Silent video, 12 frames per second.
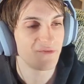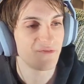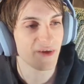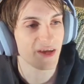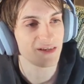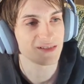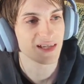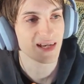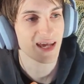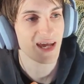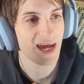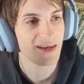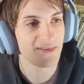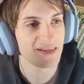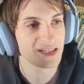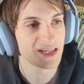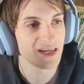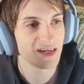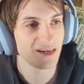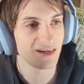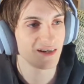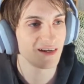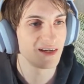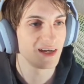fails that I had this
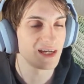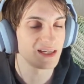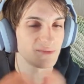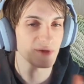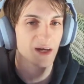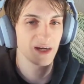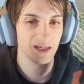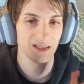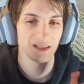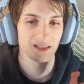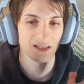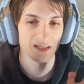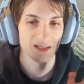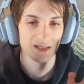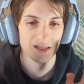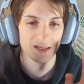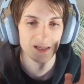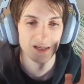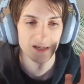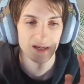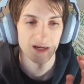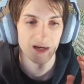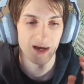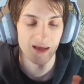year is because
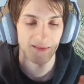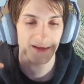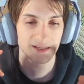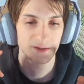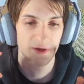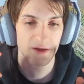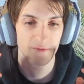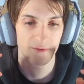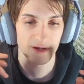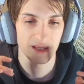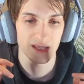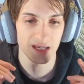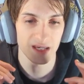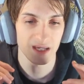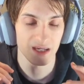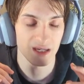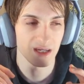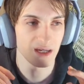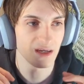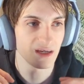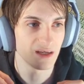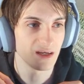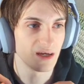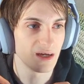I like to be really
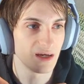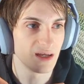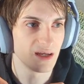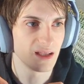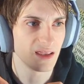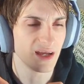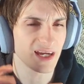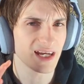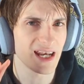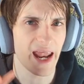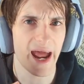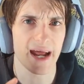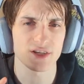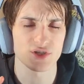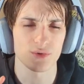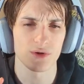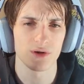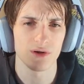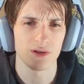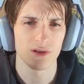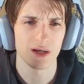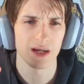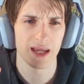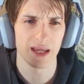like
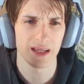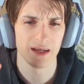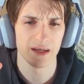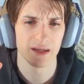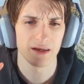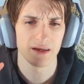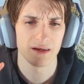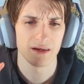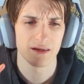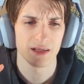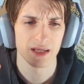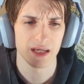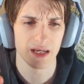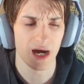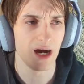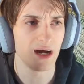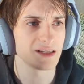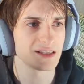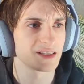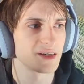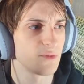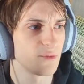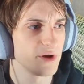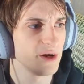natural and honest
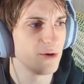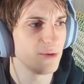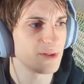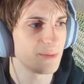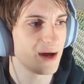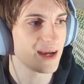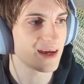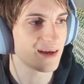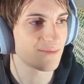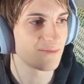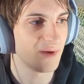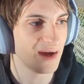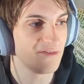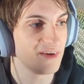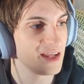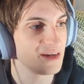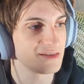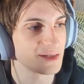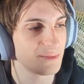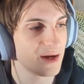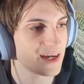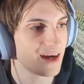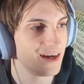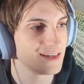and real with my videos and my
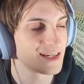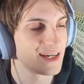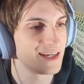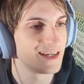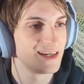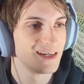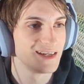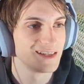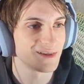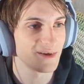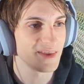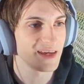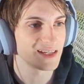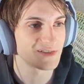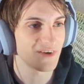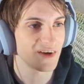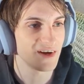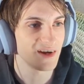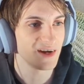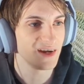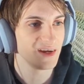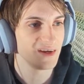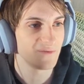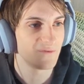content. So I think it's
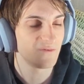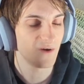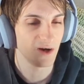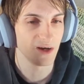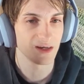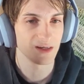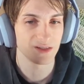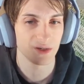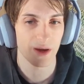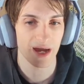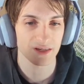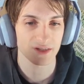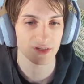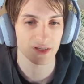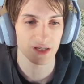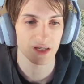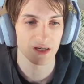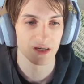very fun to actually